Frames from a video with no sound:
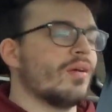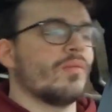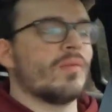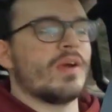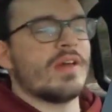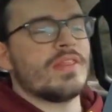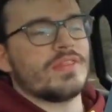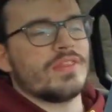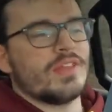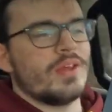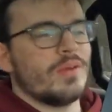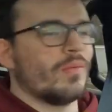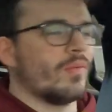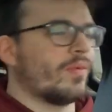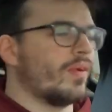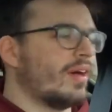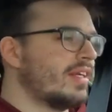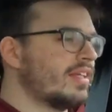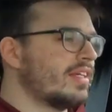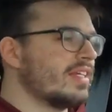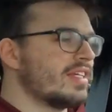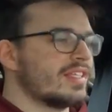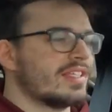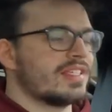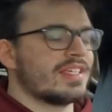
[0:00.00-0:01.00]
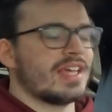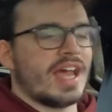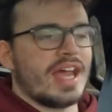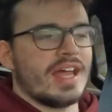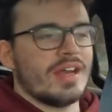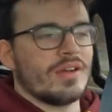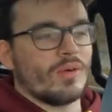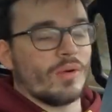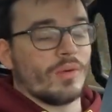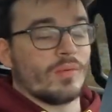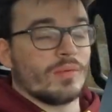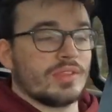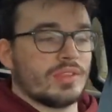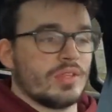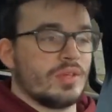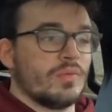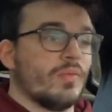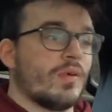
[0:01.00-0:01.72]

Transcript: with the 110 or with the